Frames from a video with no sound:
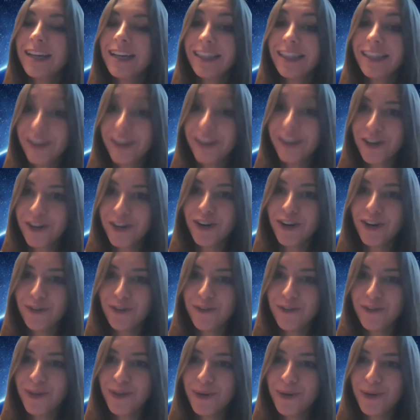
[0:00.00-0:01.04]
clearer
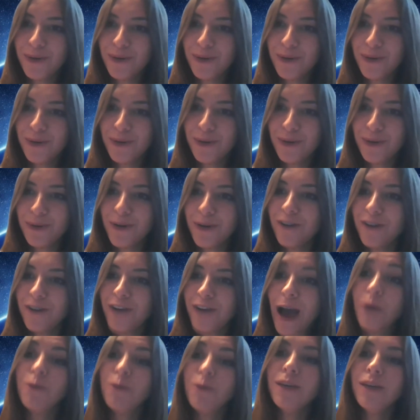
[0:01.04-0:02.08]
view of
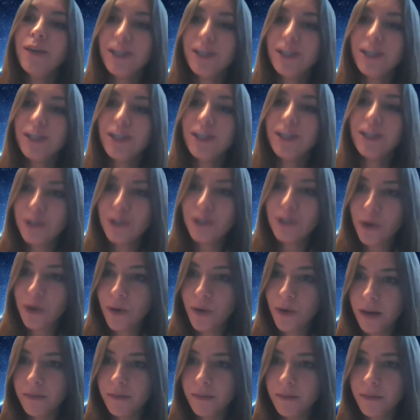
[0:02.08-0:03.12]
how we show
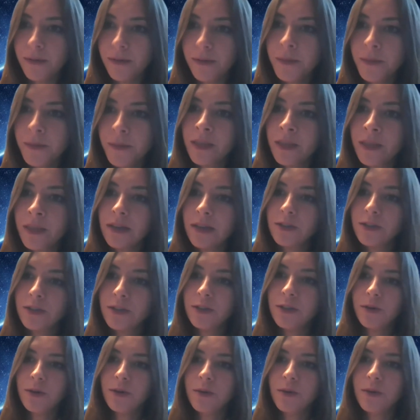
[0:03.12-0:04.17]
up.
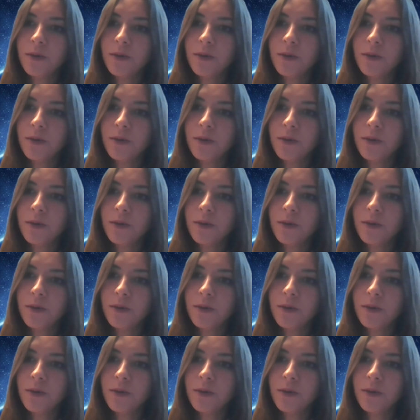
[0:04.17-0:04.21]
Yeah.